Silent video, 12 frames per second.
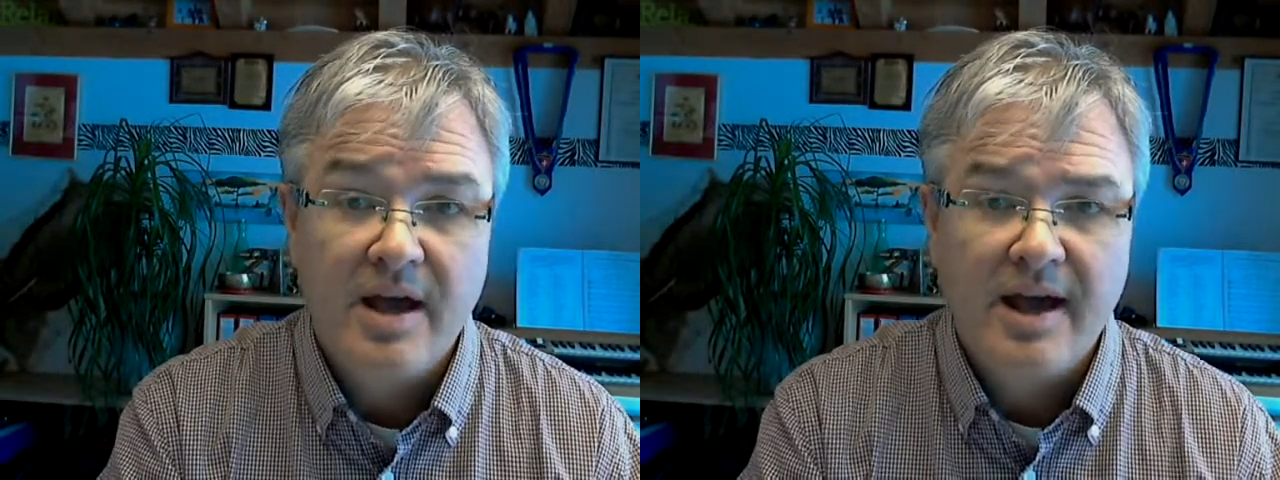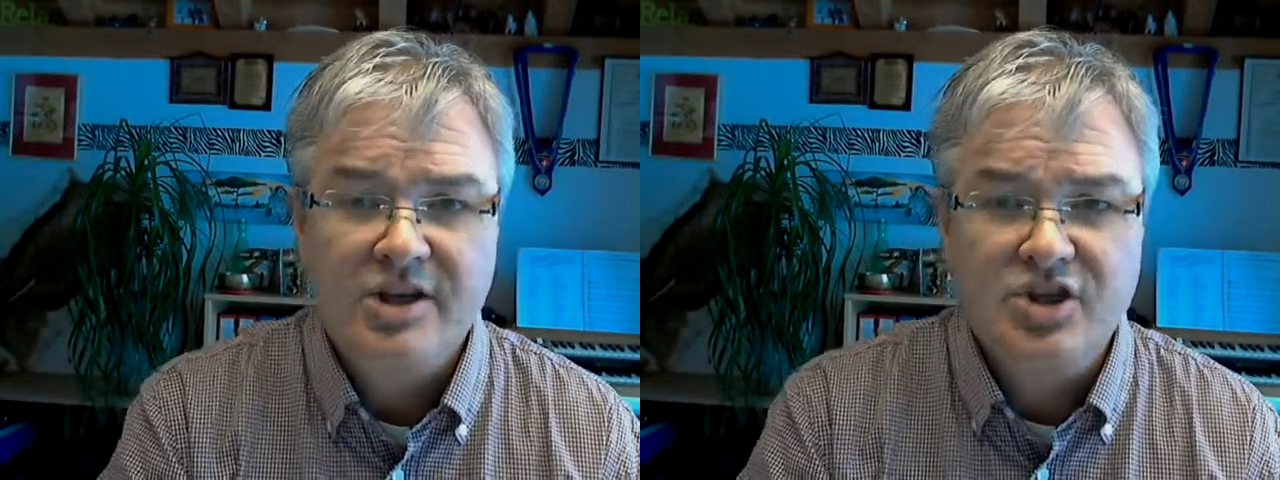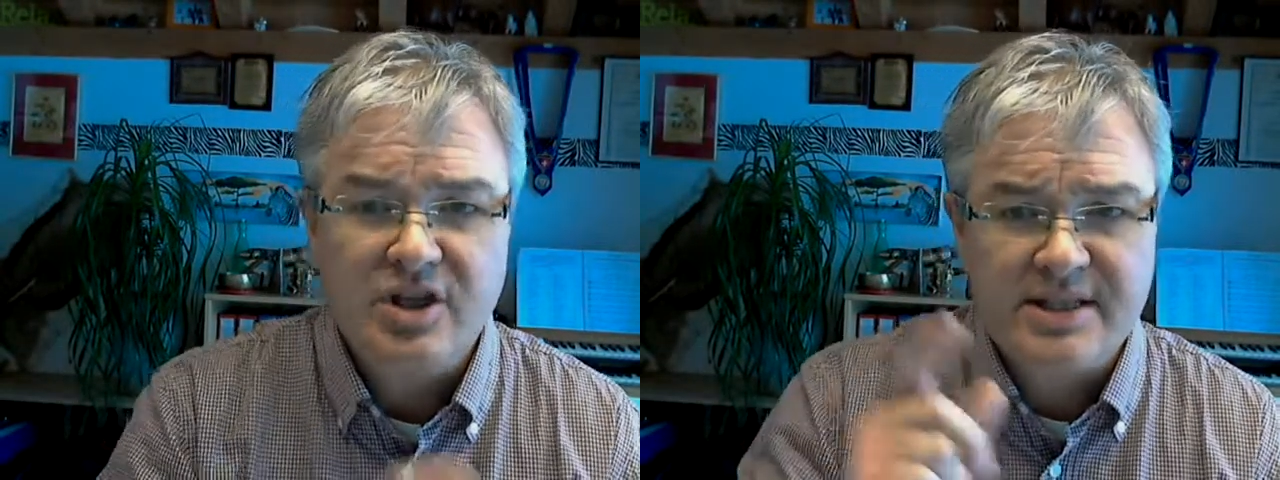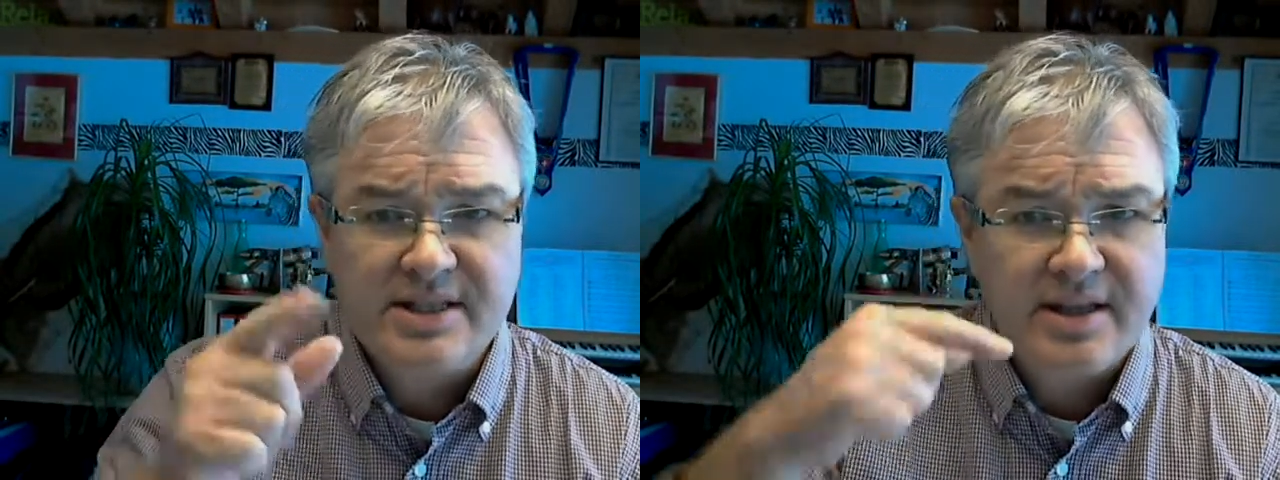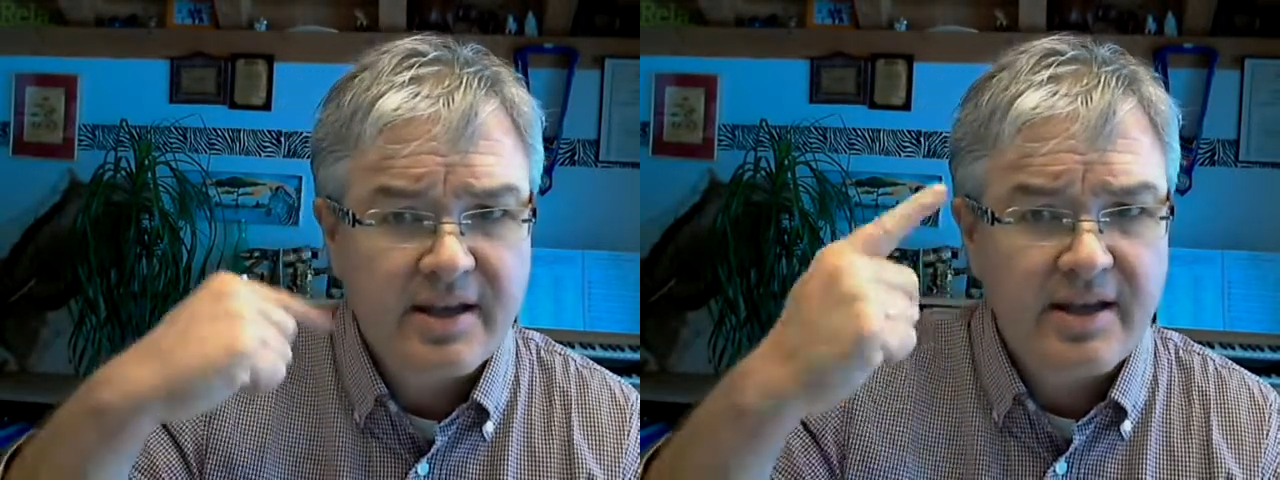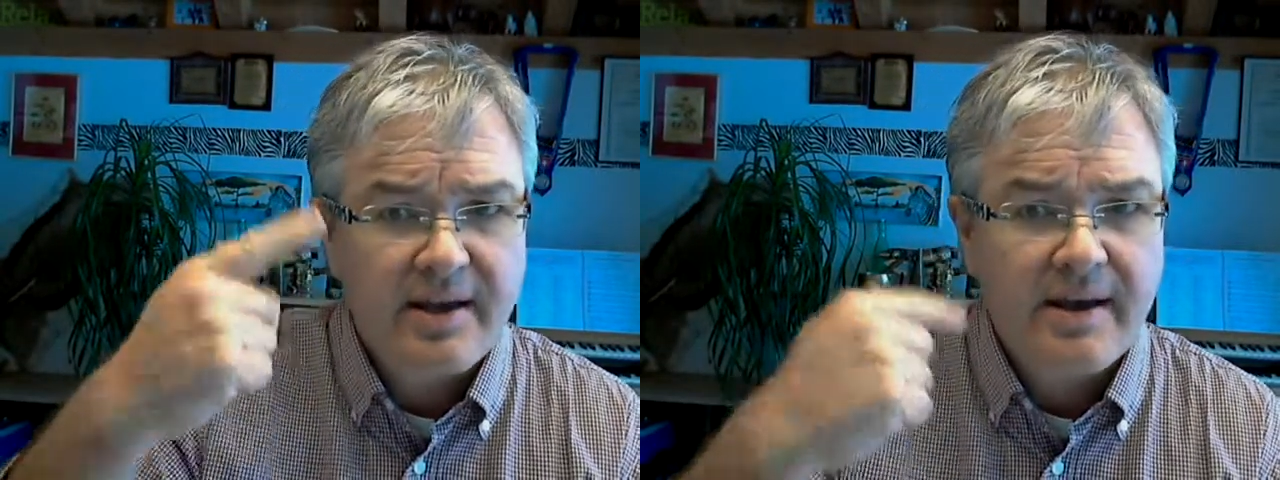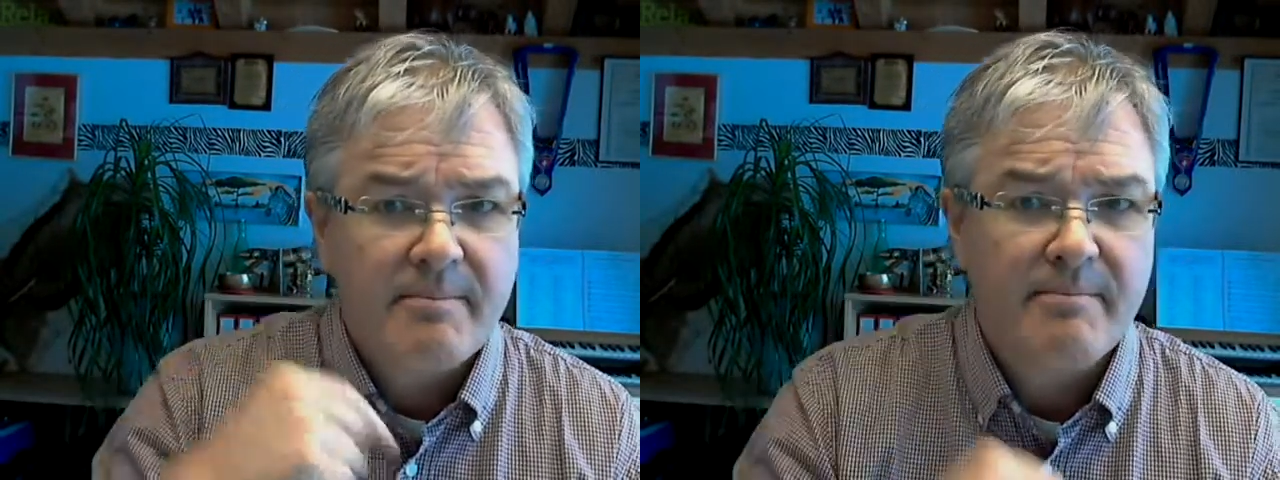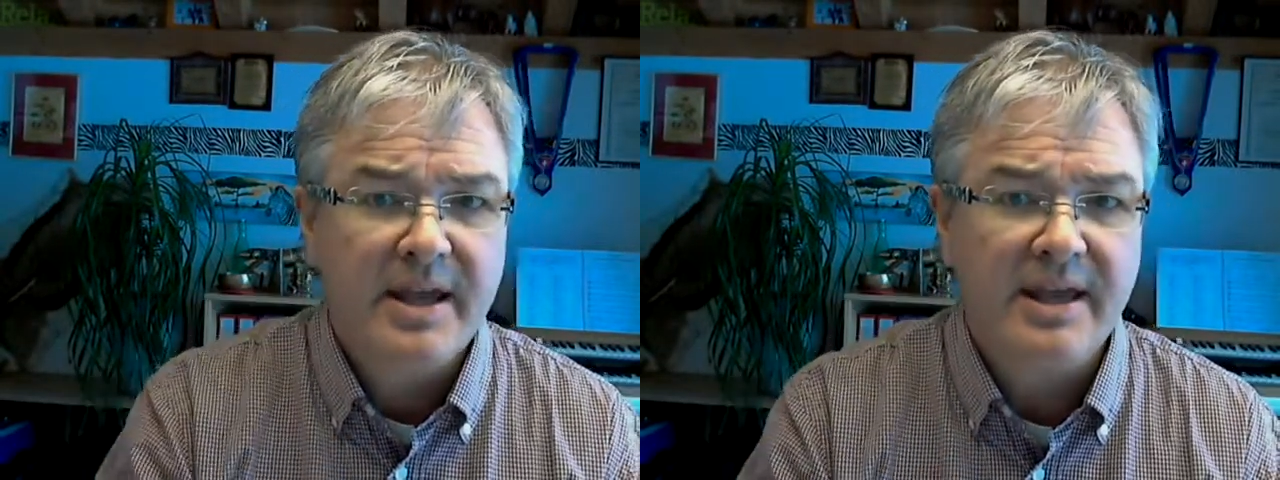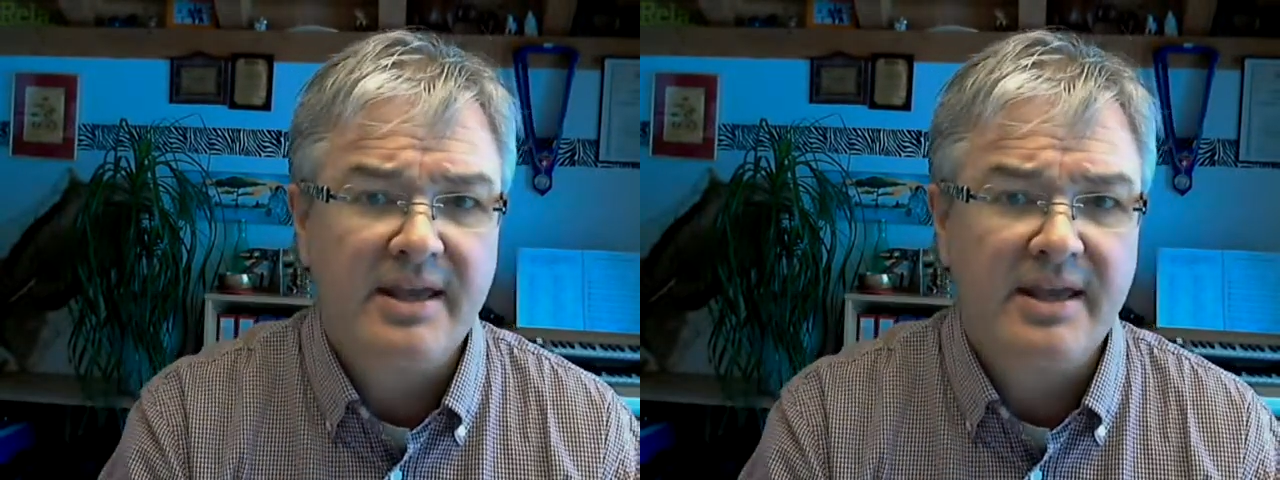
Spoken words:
and just make